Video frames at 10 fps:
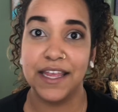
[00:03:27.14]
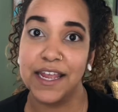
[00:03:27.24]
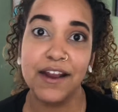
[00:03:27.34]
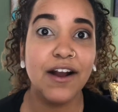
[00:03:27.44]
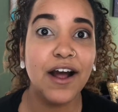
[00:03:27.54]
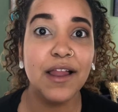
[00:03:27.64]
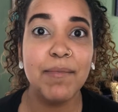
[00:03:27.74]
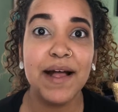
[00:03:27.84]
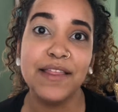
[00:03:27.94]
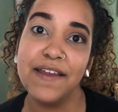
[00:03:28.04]
hear all
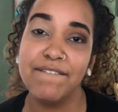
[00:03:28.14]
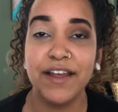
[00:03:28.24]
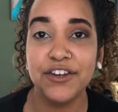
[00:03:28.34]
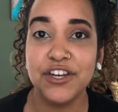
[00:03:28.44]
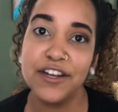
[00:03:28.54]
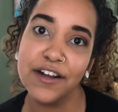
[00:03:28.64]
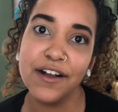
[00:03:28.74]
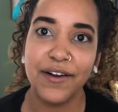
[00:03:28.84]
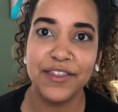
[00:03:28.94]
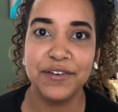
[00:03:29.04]
about the adventure you're
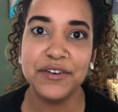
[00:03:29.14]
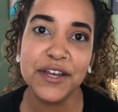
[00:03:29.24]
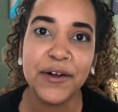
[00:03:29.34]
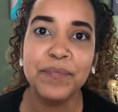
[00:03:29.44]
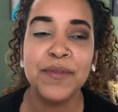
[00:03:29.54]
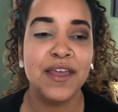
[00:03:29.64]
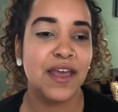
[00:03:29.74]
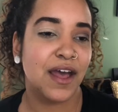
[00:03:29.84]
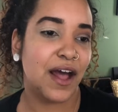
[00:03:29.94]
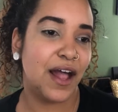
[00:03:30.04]
going through too.
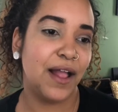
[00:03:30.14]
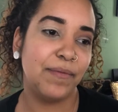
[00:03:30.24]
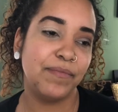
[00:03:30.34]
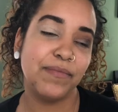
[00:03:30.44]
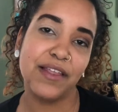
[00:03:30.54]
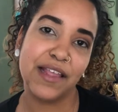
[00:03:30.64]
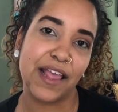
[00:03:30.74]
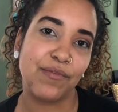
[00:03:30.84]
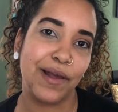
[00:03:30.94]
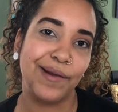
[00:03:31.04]
Because
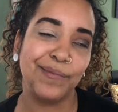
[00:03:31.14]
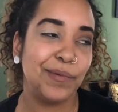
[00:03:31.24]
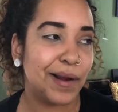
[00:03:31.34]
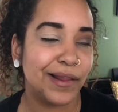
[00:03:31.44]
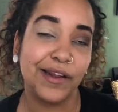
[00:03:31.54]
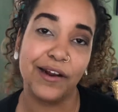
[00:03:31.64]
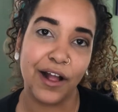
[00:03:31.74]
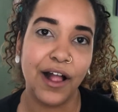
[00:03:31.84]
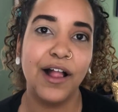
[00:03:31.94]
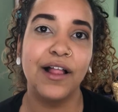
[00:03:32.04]
guess what? We probably are
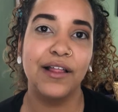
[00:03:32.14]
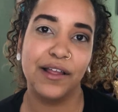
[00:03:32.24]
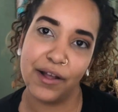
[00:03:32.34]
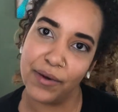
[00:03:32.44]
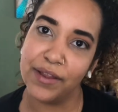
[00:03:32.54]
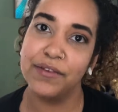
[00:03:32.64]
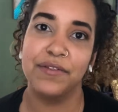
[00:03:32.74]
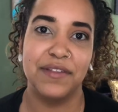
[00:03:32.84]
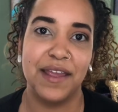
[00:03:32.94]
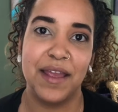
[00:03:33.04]
all going through
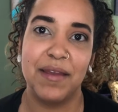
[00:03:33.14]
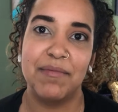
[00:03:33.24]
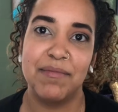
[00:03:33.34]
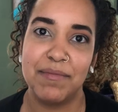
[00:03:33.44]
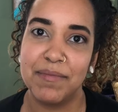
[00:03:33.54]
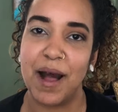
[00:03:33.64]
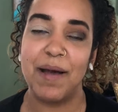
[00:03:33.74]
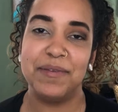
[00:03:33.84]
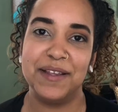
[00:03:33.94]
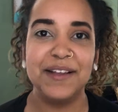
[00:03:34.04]
the same
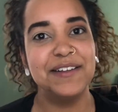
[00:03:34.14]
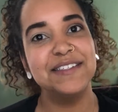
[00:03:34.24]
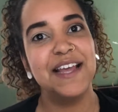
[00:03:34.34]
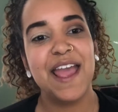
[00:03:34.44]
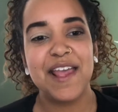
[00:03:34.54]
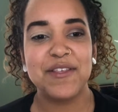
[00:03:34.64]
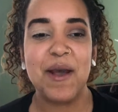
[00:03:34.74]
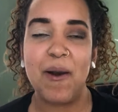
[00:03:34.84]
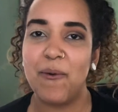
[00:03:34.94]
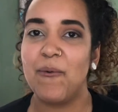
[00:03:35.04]
obstacles,
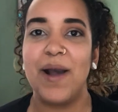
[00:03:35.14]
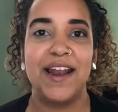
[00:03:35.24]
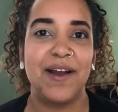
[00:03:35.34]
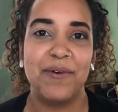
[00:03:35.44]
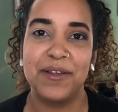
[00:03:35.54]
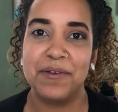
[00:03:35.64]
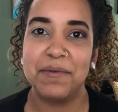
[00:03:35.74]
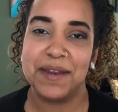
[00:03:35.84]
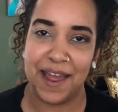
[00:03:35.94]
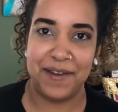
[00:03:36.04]
so why not work through
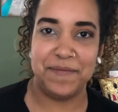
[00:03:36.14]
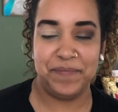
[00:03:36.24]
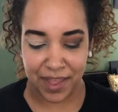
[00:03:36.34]
them together?